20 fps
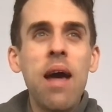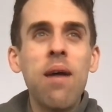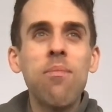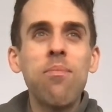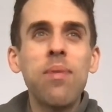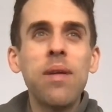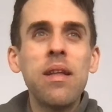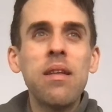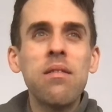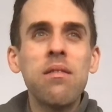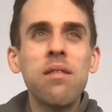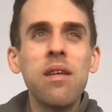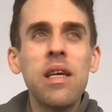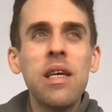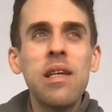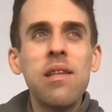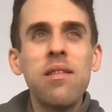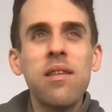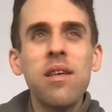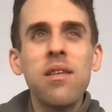have been
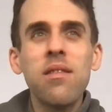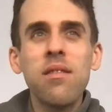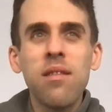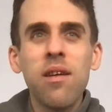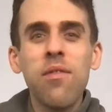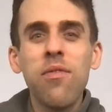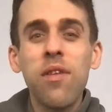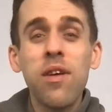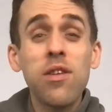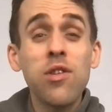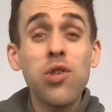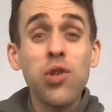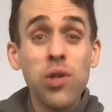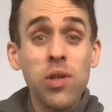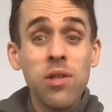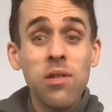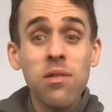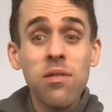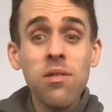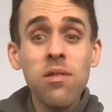eating stuff that I
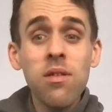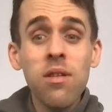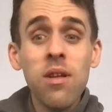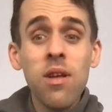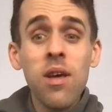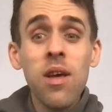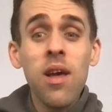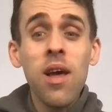shouldn't.